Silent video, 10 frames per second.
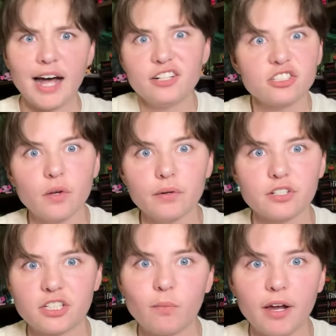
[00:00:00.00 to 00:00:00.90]
I just don't
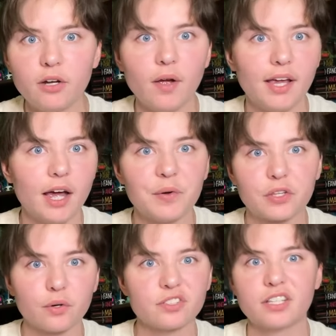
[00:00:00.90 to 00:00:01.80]
understand why you don't hang out with
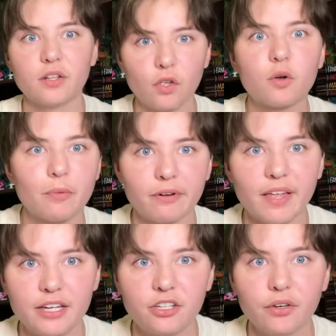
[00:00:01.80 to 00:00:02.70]
girls that look more
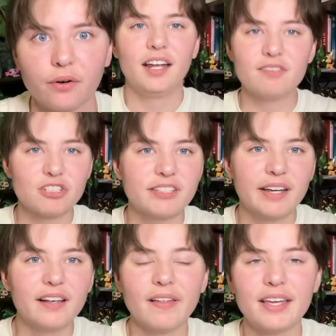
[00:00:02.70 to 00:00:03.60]
like you. And I'm just
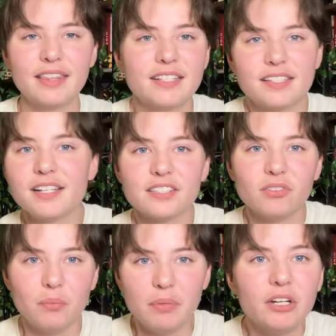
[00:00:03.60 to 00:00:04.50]
thinking, like, this
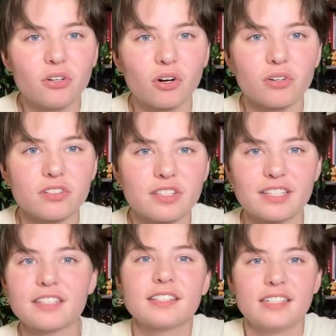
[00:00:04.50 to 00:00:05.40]
isn't mean girls, this
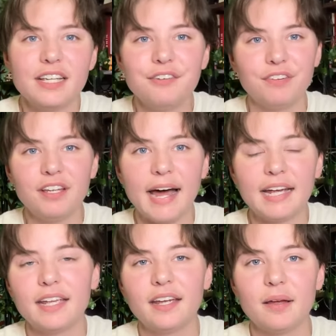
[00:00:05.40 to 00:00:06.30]
isn't TV. I
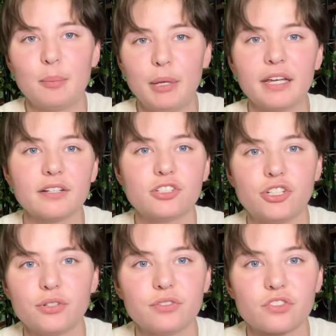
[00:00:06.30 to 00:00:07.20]
can't pick and
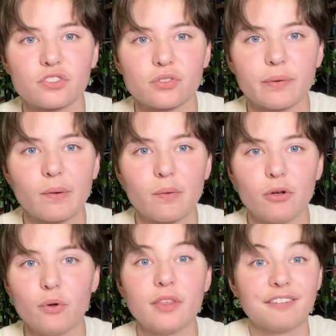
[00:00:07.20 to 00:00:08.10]
choose
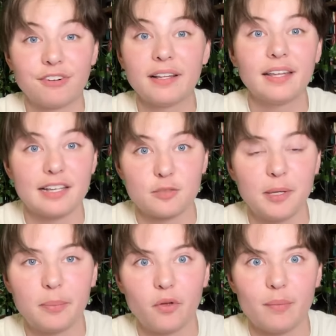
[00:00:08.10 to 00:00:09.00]
who the friendliest
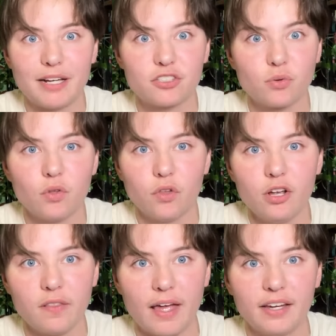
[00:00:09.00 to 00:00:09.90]
people at my school
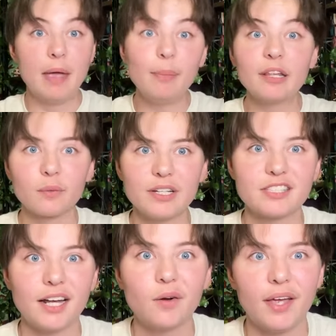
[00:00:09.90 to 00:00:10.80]
look like. Maybe the
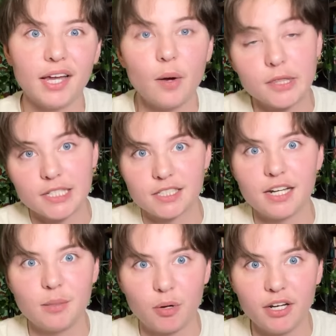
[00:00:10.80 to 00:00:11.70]
reason I don't hang out with the
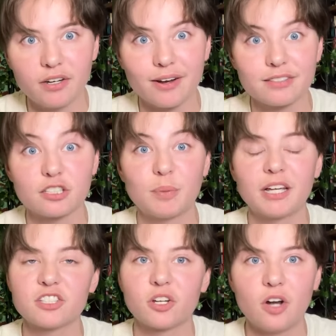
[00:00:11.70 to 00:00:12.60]
skinny pretty girls is
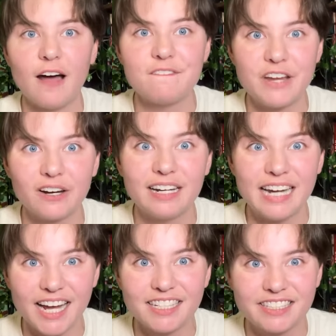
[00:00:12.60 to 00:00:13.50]
because they're not very
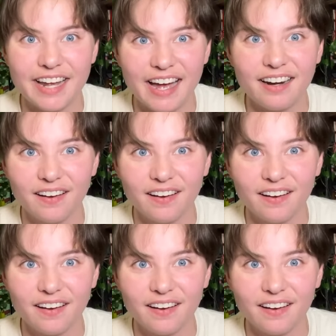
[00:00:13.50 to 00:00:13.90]
nice, dad.